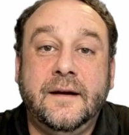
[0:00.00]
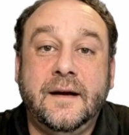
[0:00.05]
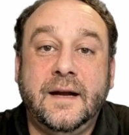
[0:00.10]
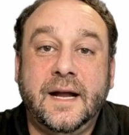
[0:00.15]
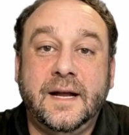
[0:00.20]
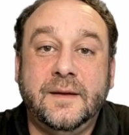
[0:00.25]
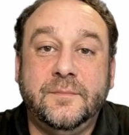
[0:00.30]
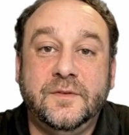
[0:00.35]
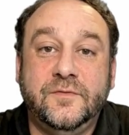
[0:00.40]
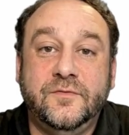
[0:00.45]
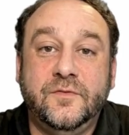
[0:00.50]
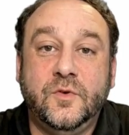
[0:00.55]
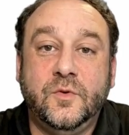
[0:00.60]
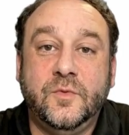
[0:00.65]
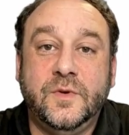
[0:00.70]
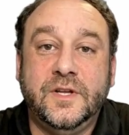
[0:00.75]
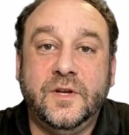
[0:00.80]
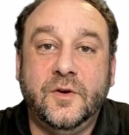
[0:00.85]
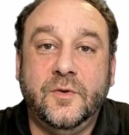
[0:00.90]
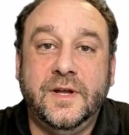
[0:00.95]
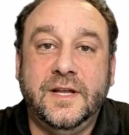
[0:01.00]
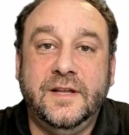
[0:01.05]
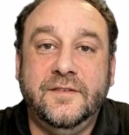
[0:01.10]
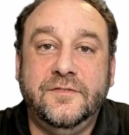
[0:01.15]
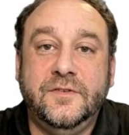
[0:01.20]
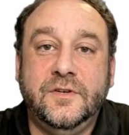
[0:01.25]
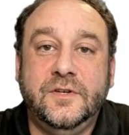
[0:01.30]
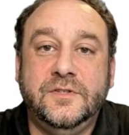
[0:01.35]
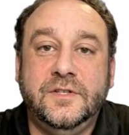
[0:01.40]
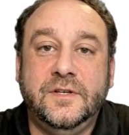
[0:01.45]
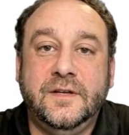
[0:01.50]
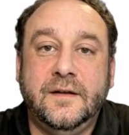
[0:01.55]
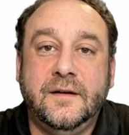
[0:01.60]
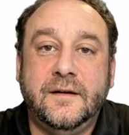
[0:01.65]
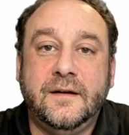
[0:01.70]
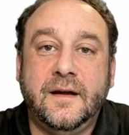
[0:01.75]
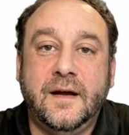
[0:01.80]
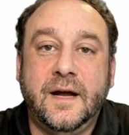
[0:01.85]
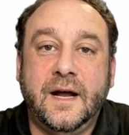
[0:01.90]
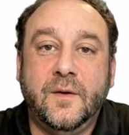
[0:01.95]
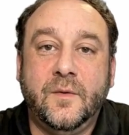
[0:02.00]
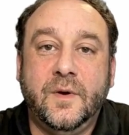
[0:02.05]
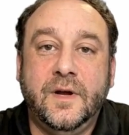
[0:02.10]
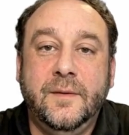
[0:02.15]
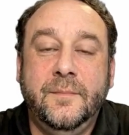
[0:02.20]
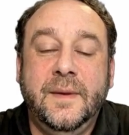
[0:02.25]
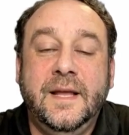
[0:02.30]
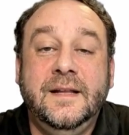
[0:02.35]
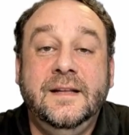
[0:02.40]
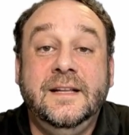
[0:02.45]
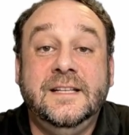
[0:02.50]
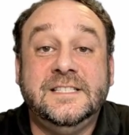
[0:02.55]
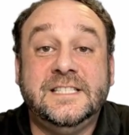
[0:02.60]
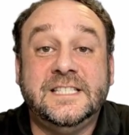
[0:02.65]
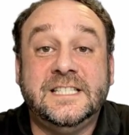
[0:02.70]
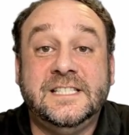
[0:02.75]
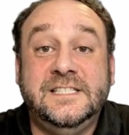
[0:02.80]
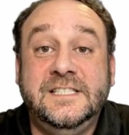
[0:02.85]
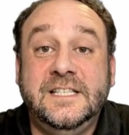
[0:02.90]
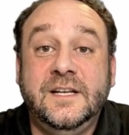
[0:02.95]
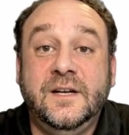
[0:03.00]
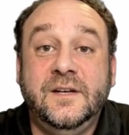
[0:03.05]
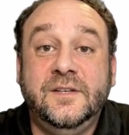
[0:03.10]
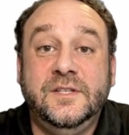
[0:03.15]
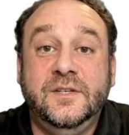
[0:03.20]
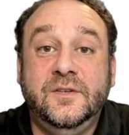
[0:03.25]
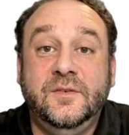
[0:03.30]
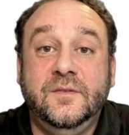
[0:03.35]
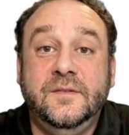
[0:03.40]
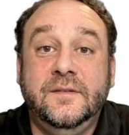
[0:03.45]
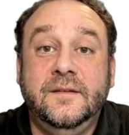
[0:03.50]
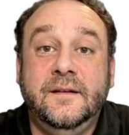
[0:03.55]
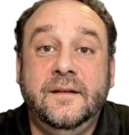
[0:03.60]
And before we go any further, I want to make this easy on you.